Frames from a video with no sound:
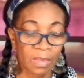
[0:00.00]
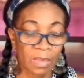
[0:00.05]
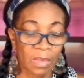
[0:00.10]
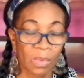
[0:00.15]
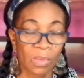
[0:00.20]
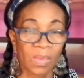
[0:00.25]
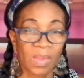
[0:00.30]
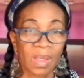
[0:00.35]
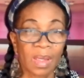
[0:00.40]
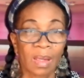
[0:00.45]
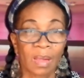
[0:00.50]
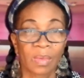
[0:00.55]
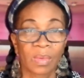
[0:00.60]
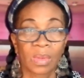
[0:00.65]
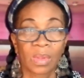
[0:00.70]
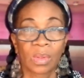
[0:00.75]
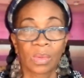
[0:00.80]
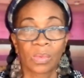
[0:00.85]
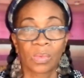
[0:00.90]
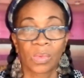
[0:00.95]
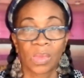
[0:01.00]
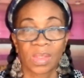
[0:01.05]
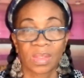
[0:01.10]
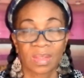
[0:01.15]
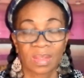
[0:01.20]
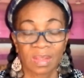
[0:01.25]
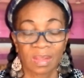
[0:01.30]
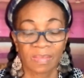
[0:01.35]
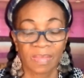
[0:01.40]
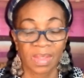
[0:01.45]
we all know when
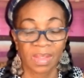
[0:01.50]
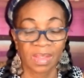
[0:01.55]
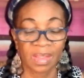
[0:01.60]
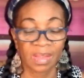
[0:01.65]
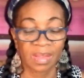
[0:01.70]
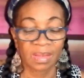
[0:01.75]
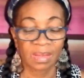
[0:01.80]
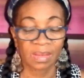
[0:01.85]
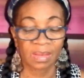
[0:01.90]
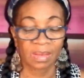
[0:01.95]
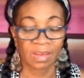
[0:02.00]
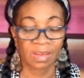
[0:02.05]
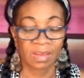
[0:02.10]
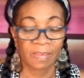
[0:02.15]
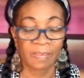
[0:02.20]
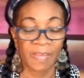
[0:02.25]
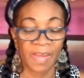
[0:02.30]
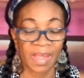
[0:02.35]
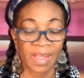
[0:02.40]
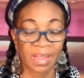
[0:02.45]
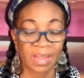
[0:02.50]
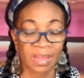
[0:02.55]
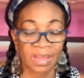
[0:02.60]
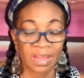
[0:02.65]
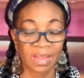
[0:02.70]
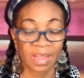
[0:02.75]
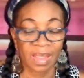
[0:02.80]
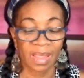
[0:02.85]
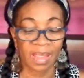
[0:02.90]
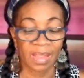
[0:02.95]
something is in the beta
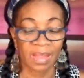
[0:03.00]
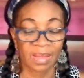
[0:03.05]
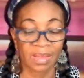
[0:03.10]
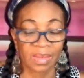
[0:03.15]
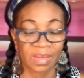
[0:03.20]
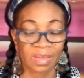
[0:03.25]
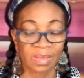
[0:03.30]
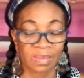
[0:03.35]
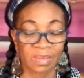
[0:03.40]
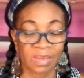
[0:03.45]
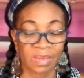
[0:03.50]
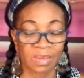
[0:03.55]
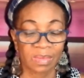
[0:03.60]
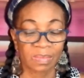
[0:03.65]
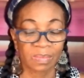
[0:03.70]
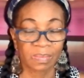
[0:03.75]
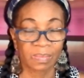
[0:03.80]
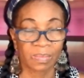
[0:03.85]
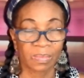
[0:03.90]
stage, is